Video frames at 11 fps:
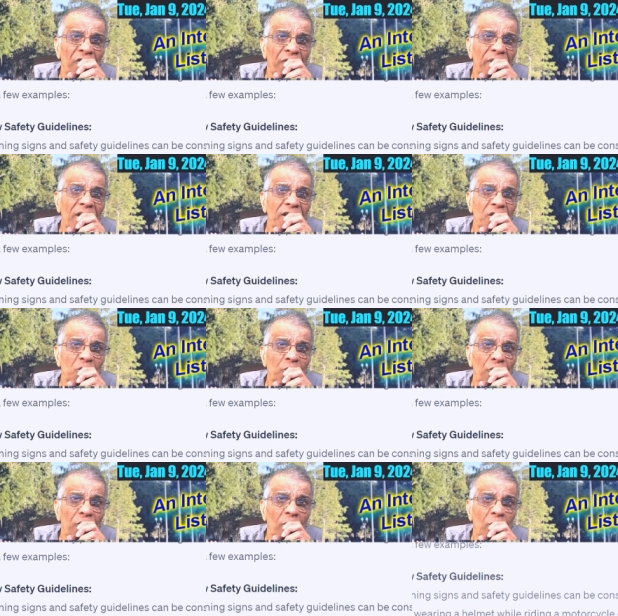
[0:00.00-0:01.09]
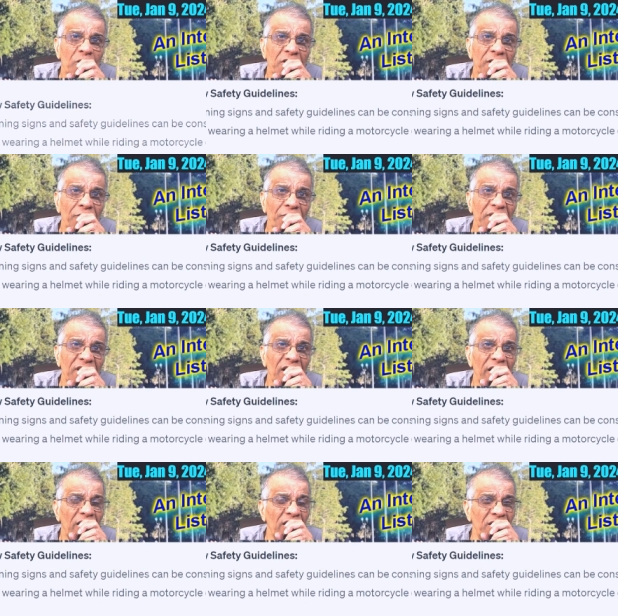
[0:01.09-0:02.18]
Failure to follow safety
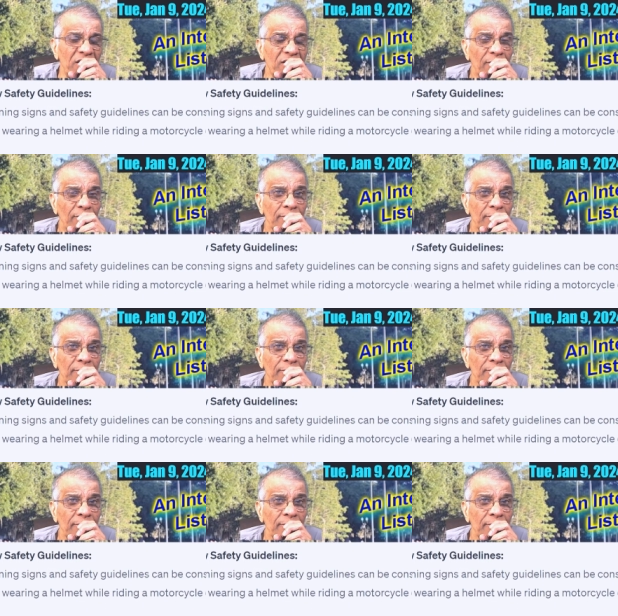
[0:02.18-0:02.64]
guidelines